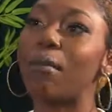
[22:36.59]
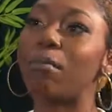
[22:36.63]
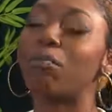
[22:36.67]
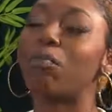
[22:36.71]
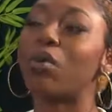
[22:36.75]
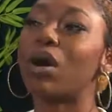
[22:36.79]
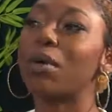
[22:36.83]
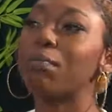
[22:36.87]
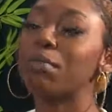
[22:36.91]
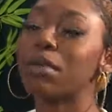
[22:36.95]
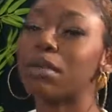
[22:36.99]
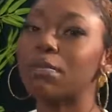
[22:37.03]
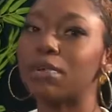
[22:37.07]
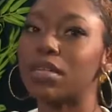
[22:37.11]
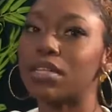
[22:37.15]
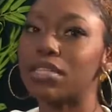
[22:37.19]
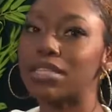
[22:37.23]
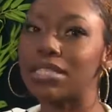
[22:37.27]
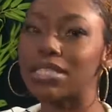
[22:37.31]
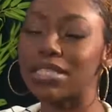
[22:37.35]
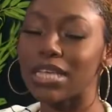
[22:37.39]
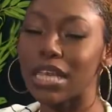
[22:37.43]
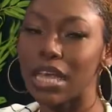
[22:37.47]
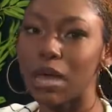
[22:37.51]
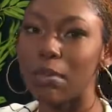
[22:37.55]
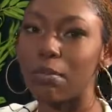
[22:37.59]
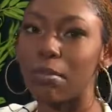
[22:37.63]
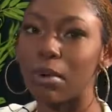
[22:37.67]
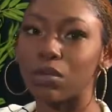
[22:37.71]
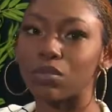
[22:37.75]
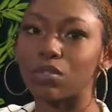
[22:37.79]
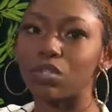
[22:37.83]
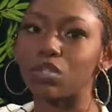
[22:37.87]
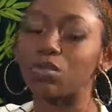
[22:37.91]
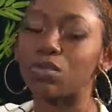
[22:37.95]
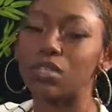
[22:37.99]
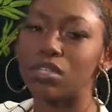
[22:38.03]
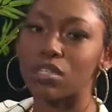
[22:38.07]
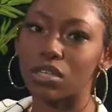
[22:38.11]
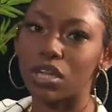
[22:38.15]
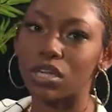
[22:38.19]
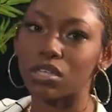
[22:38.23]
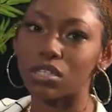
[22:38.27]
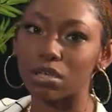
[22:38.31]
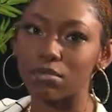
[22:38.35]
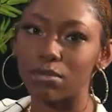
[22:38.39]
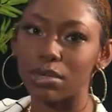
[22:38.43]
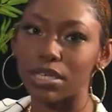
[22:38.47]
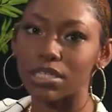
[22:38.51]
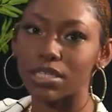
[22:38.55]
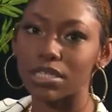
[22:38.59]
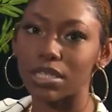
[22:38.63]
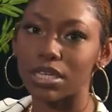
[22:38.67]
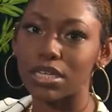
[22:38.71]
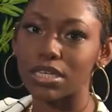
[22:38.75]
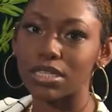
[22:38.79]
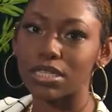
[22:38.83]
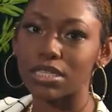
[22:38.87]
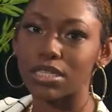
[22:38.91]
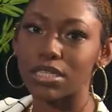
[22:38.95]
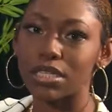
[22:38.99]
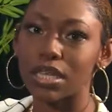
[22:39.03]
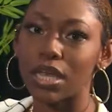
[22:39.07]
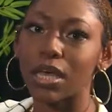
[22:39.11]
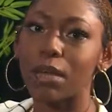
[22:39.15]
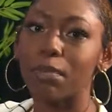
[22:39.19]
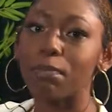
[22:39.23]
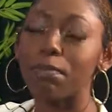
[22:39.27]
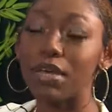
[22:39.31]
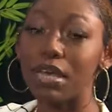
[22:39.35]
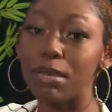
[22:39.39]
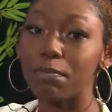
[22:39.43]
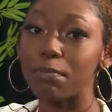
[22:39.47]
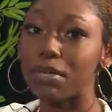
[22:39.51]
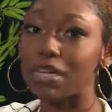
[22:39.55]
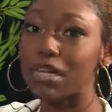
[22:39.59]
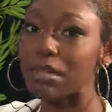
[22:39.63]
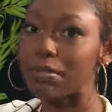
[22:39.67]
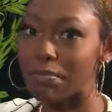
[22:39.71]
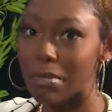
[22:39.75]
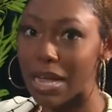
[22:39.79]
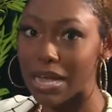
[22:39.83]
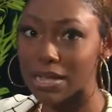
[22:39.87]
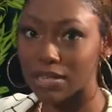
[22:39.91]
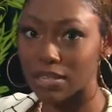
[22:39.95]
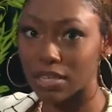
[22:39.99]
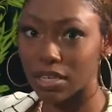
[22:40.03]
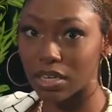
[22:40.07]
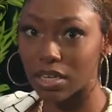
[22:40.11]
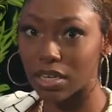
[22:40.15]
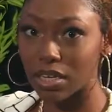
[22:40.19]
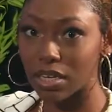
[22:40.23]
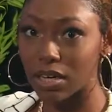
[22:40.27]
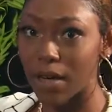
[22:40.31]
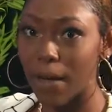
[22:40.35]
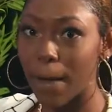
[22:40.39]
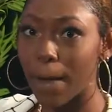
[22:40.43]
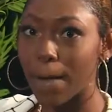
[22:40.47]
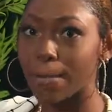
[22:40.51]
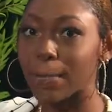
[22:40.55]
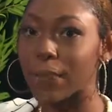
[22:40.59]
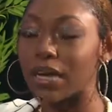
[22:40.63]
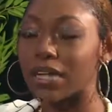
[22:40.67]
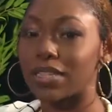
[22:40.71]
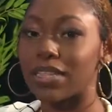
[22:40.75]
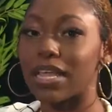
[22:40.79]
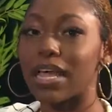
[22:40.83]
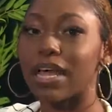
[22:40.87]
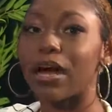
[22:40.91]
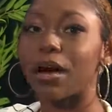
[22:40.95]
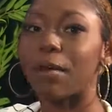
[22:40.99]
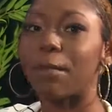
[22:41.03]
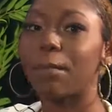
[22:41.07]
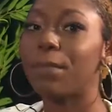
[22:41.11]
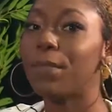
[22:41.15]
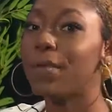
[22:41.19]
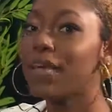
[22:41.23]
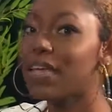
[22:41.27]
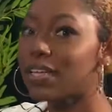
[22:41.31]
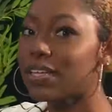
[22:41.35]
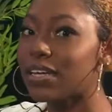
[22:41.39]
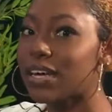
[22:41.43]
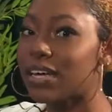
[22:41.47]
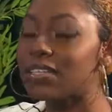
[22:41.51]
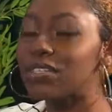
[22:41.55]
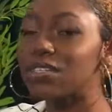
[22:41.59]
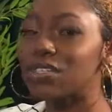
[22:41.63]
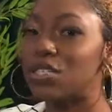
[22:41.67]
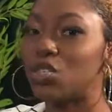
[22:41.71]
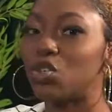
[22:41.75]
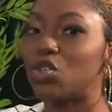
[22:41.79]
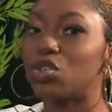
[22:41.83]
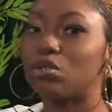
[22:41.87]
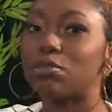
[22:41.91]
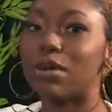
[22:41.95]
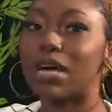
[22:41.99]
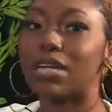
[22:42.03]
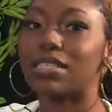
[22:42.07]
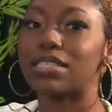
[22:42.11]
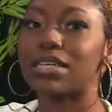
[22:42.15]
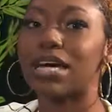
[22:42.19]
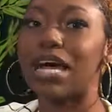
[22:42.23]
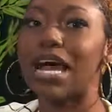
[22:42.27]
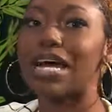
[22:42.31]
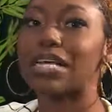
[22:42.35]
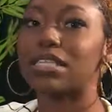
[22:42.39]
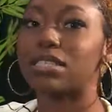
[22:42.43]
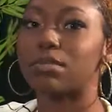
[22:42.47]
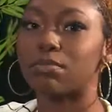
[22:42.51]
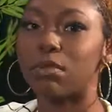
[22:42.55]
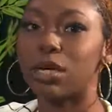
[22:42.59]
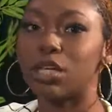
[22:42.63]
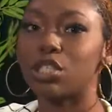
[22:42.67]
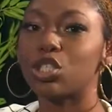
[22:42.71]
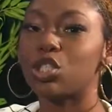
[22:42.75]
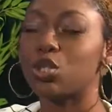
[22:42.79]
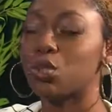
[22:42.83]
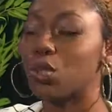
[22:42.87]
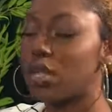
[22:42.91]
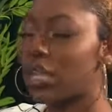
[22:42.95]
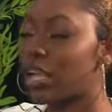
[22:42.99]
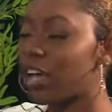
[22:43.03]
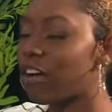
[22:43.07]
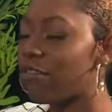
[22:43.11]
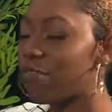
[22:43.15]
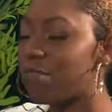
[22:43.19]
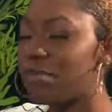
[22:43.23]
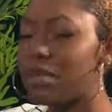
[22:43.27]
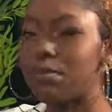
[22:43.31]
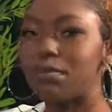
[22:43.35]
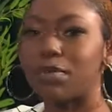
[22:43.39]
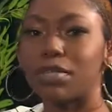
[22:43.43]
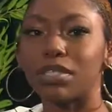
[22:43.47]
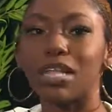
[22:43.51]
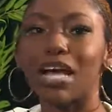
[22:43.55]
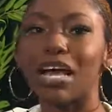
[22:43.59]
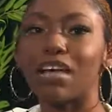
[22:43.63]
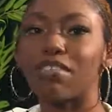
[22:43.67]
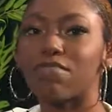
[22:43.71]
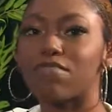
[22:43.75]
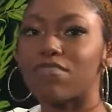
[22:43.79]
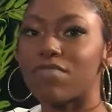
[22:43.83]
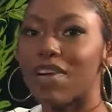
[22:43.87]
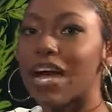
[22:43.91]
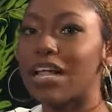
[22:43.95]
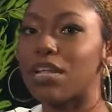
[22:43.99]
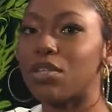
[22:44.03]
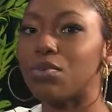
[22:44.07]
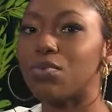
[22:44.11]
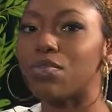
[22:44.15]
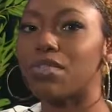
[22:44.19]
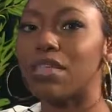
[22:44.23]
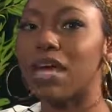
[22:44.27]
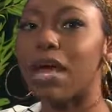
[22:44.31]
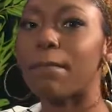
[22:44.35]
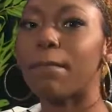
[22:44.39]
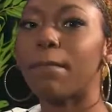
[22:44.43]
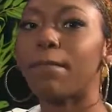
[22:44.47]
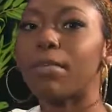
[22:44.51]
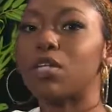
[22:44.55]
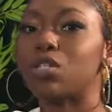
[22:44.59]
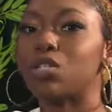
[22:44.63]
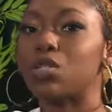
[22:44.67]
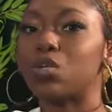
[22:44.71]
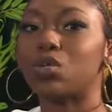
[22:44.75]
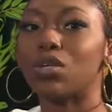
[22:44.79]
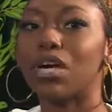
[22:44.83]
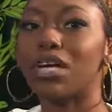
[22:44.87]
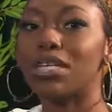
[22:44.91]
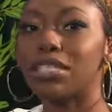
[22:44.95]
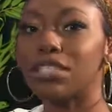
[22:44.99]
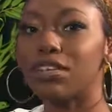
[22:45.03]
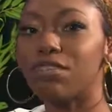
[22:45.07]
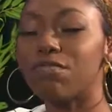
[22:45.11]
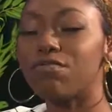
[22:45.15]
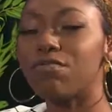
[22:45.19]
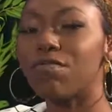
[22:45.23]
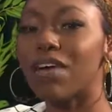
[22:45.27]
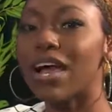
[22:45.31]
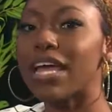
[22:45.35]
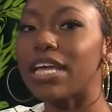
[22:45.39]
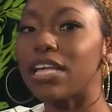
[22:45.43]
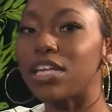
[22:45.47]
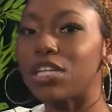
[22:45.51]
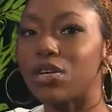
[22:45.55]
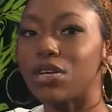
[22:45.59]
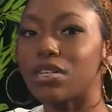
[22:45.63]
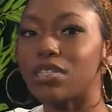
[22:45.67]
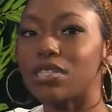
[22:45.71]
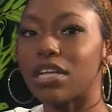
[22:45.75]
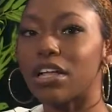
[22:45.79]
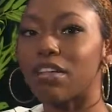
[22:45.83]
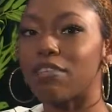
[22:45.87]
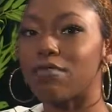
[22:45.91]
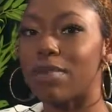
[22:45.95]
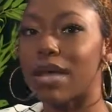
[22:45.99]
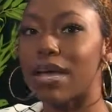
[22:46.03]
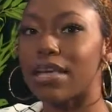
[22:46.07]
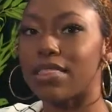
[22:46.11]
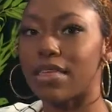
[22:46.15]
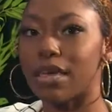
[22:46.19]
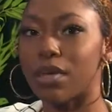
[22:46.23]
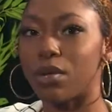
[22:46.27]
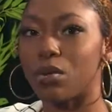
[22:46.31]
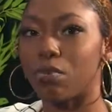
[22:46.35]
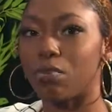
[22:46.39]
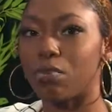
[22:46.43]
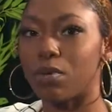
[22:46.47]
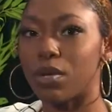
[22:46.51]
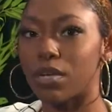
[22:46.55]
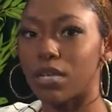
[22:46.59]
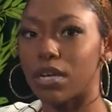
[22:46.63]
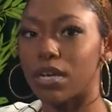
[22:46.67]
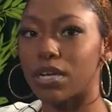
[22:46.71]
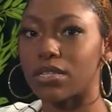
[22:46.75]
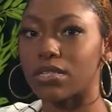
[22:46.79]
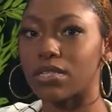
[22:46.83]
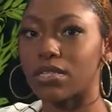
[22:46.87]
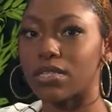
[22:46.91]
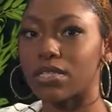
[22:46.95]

What people say about you is not your business. People matter, but their opinions don't matter as much. So love people and value them, but do not define yourself by their opinions.